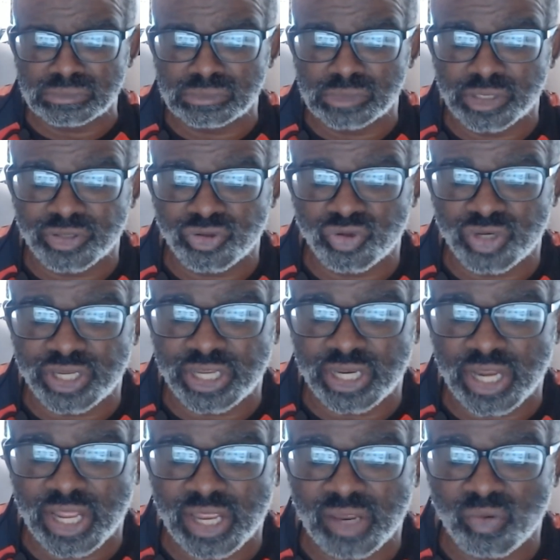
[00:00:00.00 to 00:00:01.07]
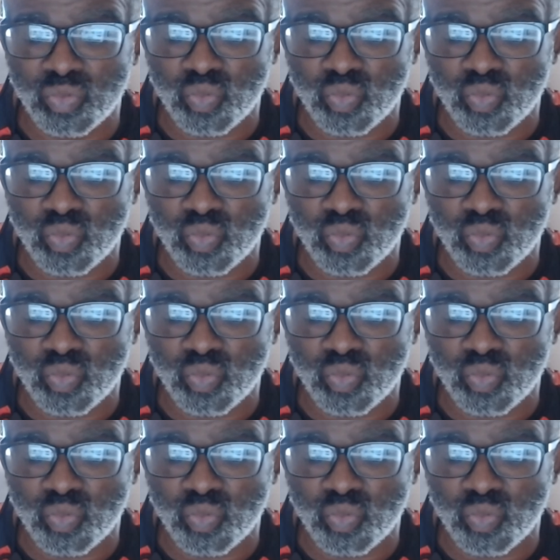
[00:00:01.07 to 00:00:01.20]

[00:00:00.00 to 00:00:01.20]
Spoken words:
and you need a